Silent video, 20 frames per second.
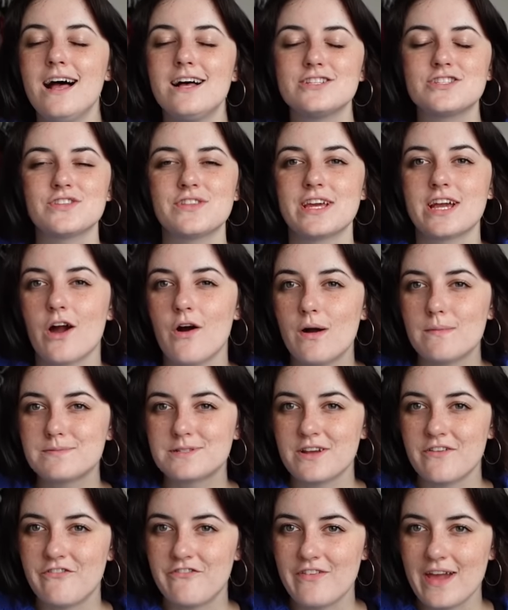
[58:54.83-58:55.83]
So they go up
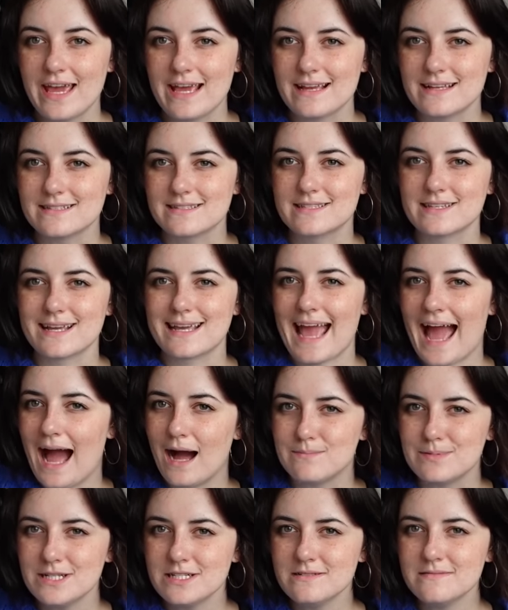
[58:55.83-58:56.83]
to Faye's
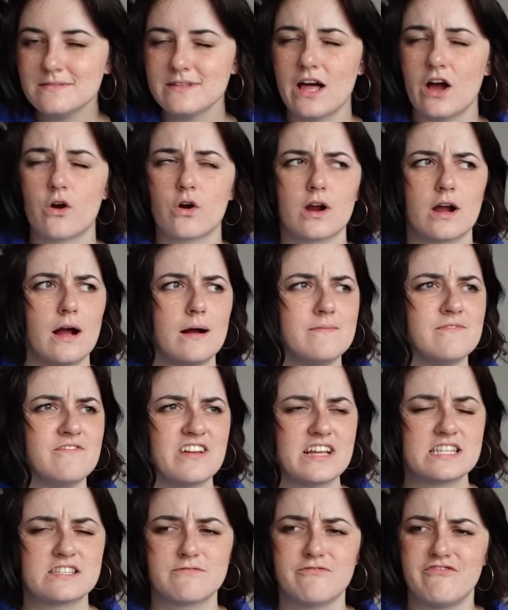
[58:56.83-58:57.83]
cabin or um,
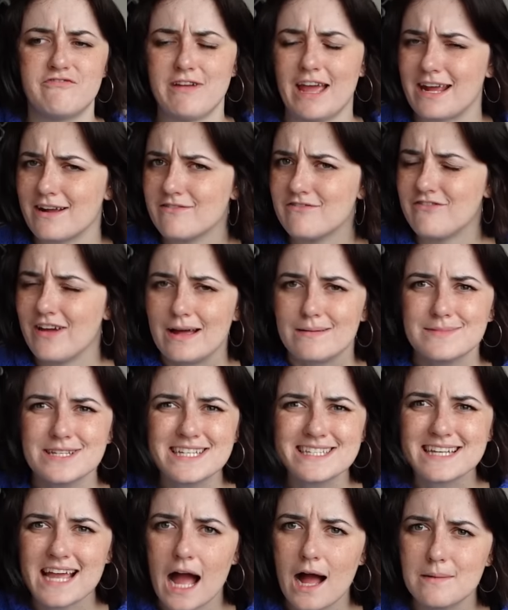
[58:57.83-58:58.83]
Faye's fa
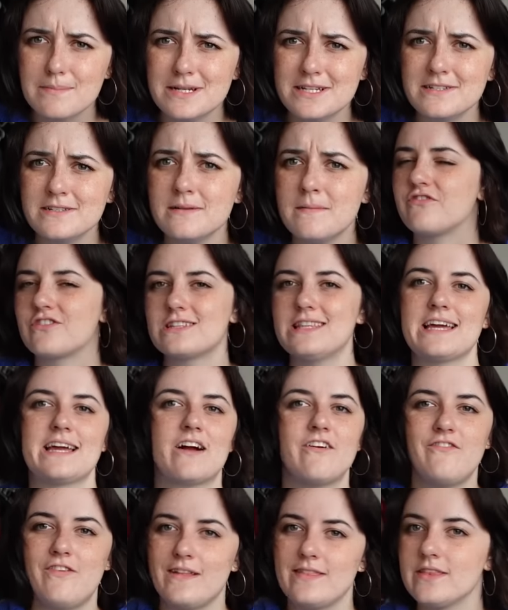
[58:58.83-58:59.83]
family's cabin for like
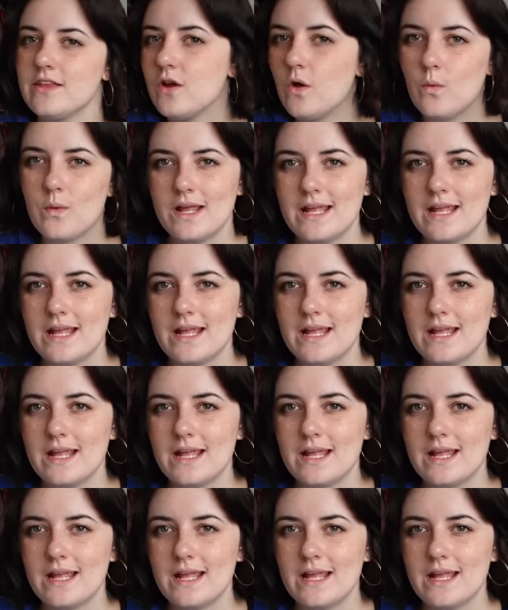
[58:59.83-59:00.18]
a fun little